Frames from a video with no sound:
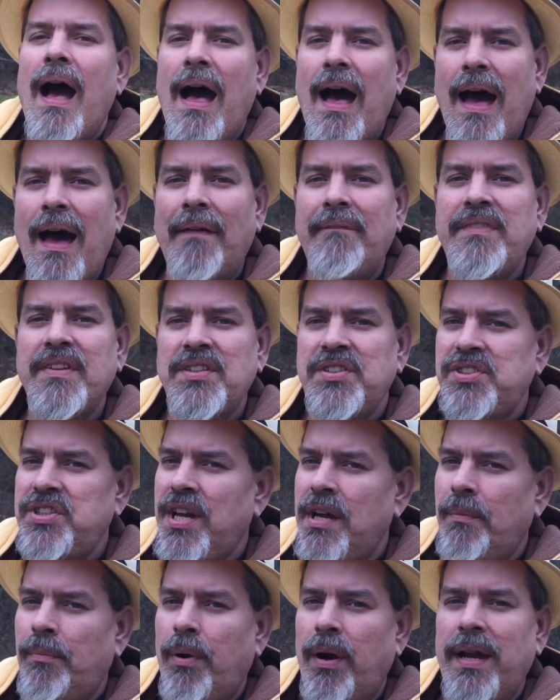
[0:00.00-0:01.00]
of this
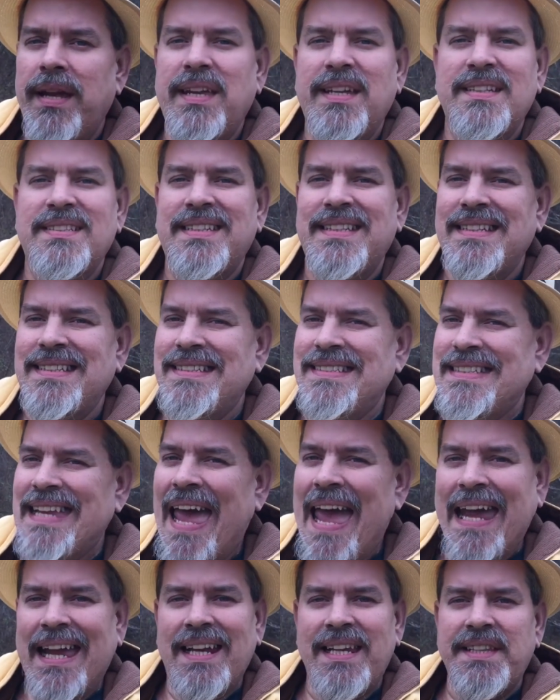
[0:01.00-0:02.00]
jailbreak is
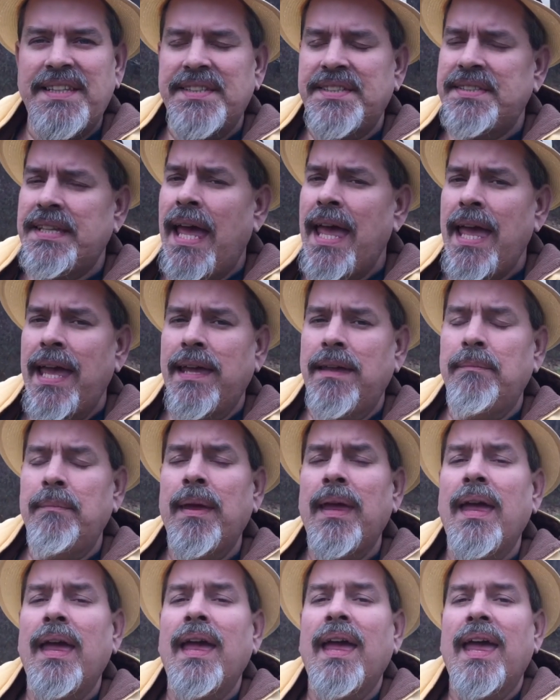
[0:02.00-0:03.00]
exactly the same
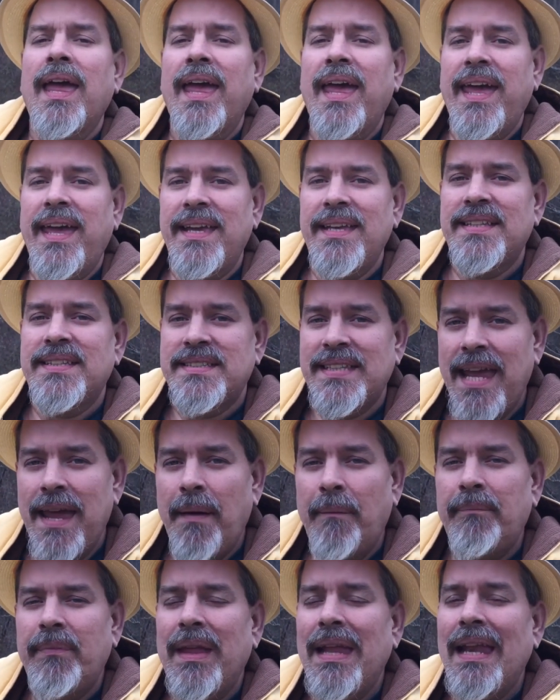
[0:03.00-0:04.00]

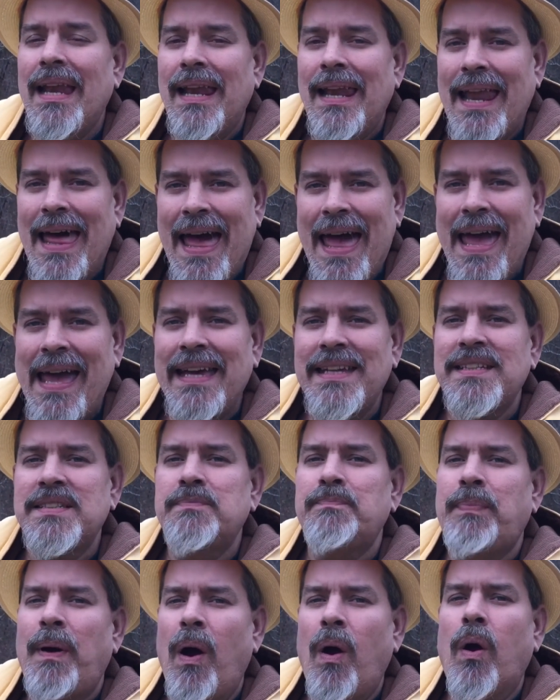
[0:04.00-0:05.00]
except the
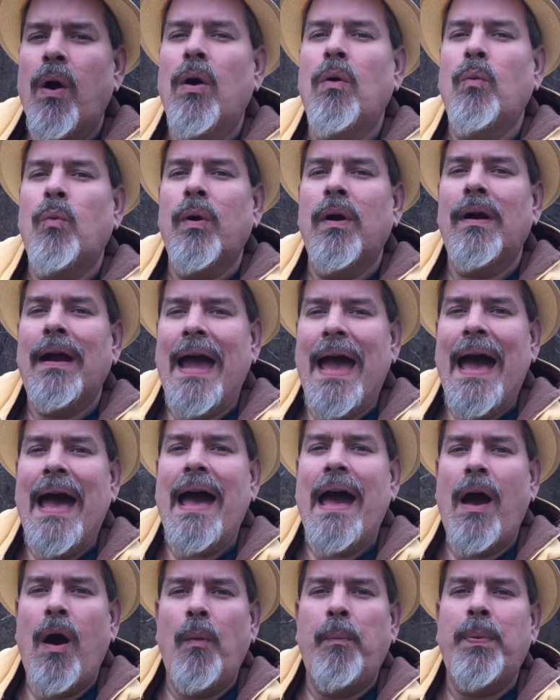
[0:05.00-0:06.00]
last part where
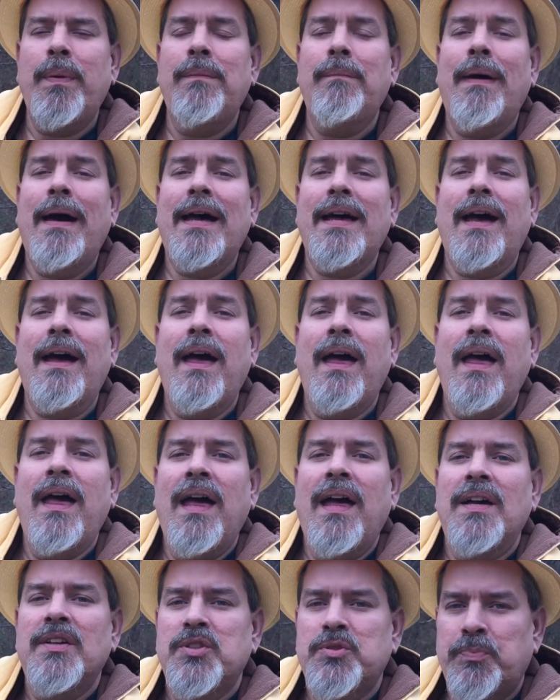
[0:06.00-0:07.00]
I open my
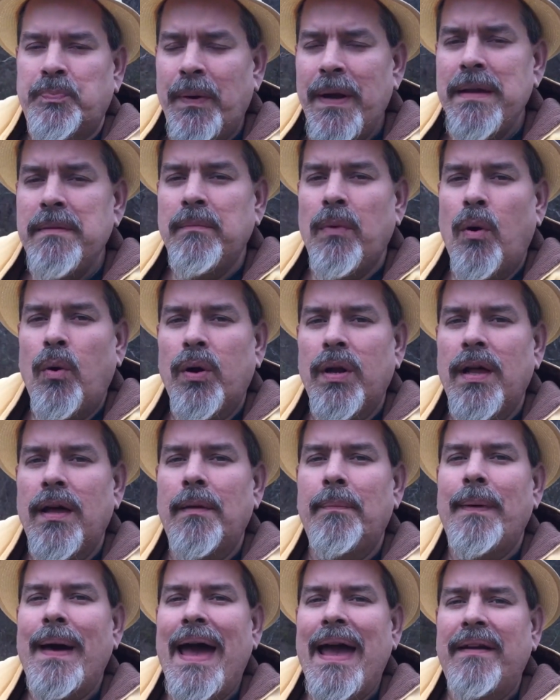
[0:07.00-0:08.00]
springboard
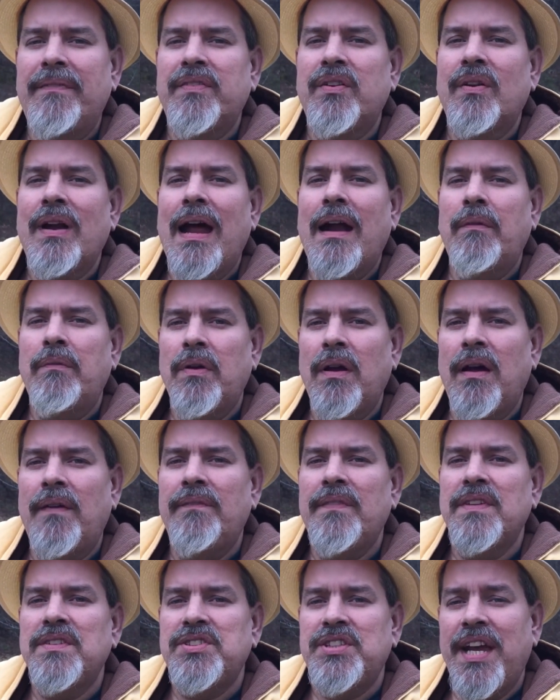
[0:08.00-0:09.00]
up after I
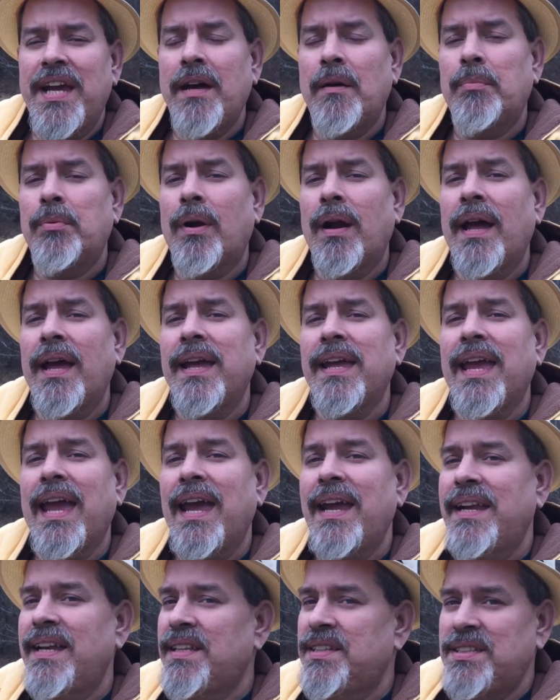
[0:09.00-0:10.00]
run the jailbreak
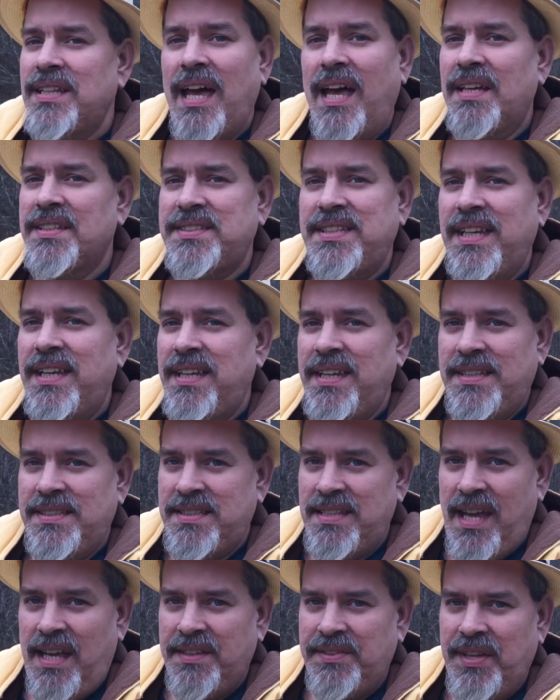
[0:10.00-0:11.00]
and it's not
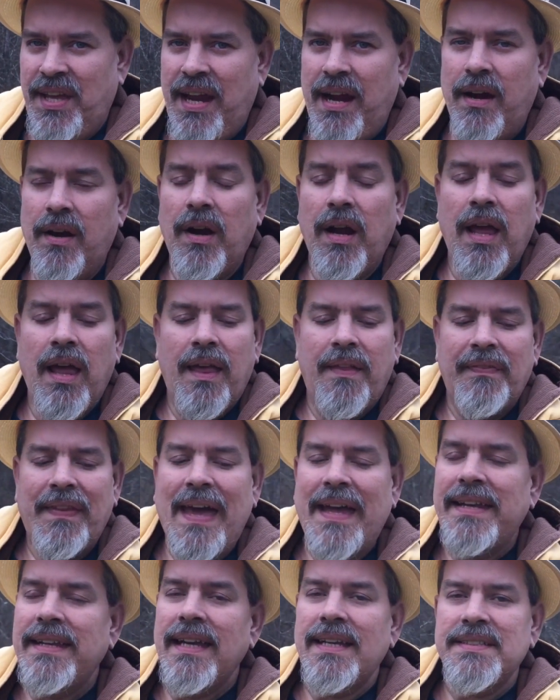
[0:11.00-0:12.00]
Cydia's not there.
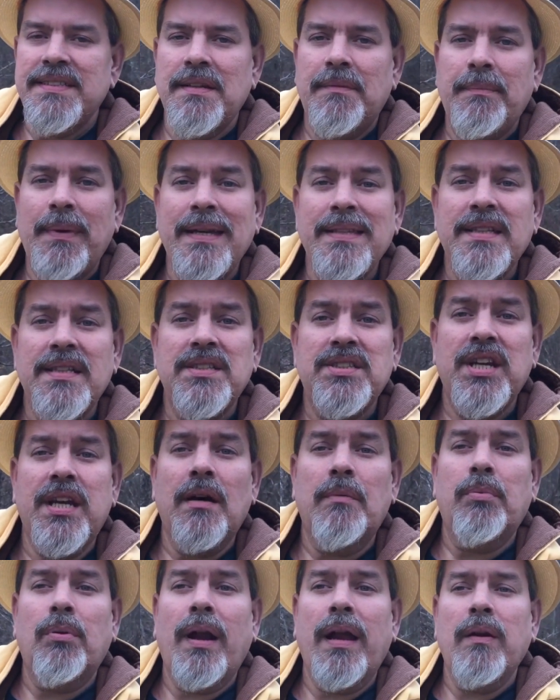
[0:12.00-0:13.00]
That doesn't mean the
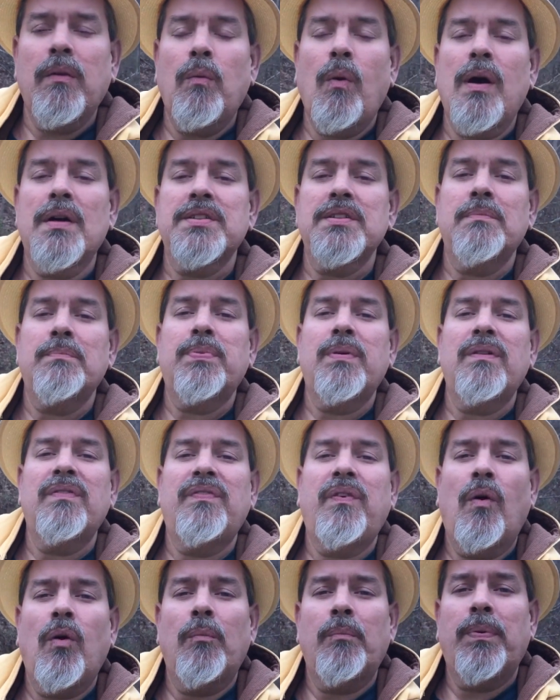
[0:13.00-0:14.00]
jailbreak wasn't
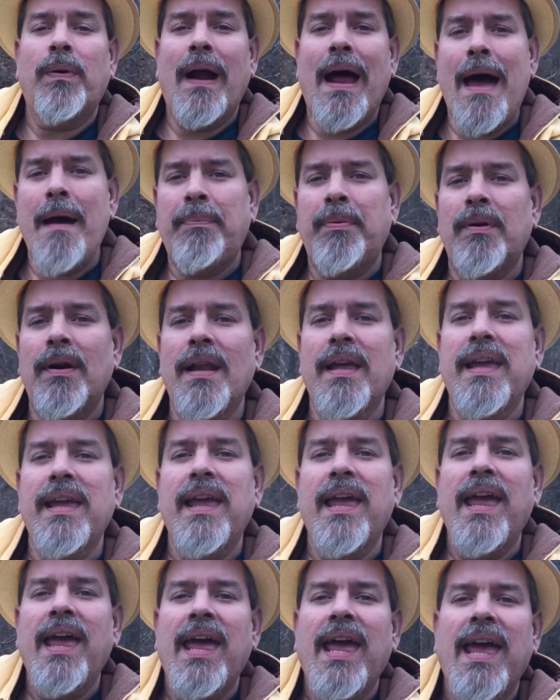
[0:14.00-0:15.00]
performed properly.
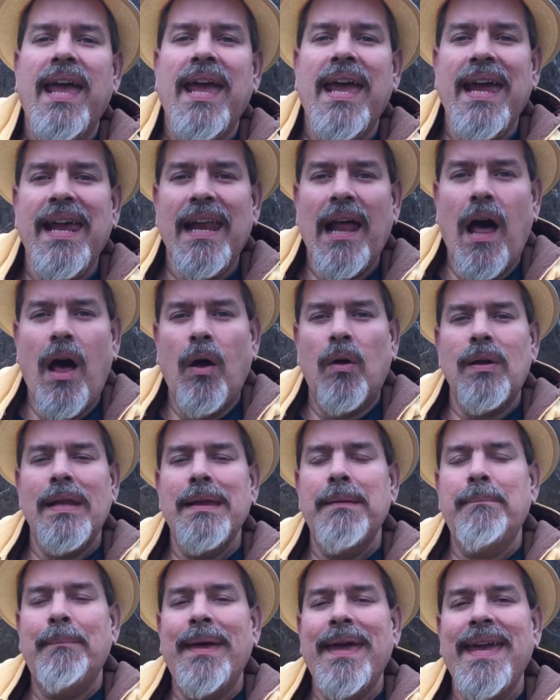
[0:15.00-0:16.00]
It
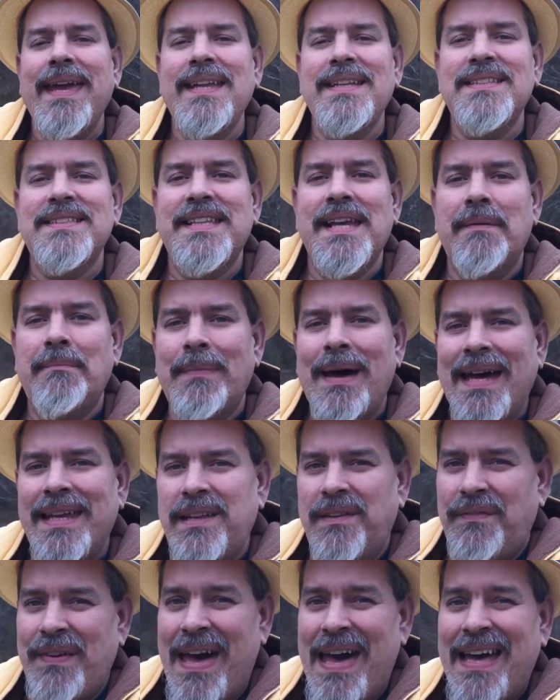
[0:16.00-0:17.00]
only means that my
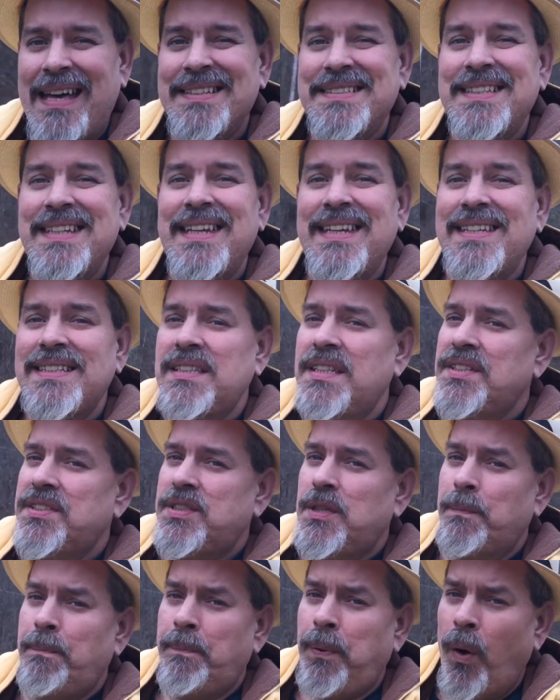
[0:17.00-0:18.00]
device isn't
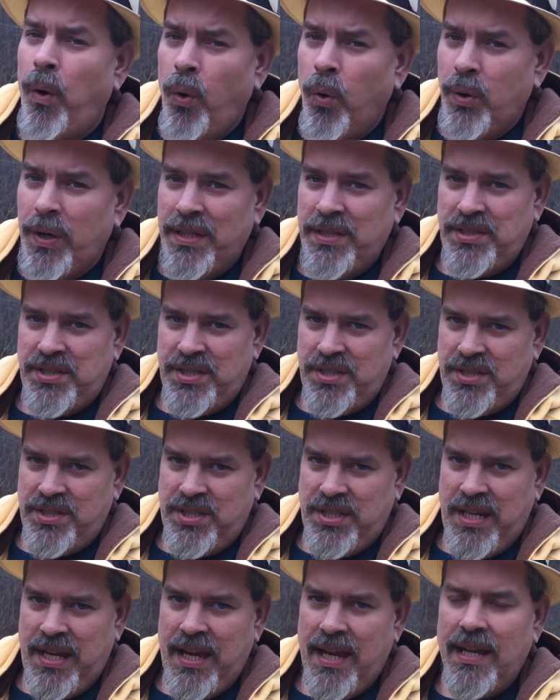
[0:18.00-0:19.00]
supported
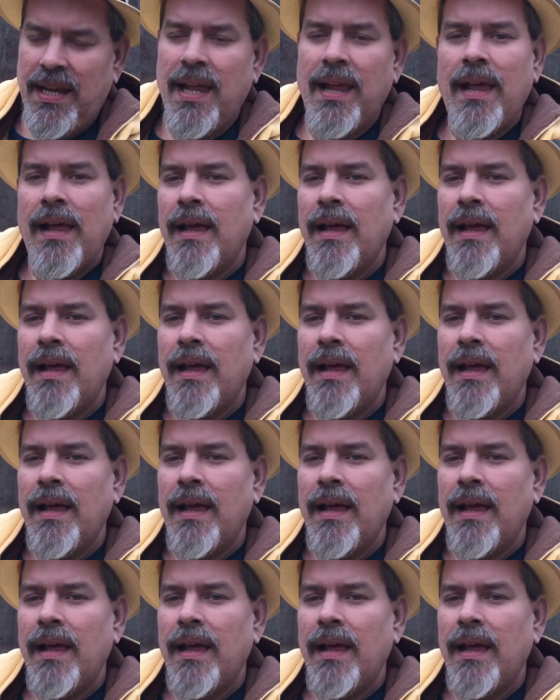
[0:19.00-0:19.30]
just yet.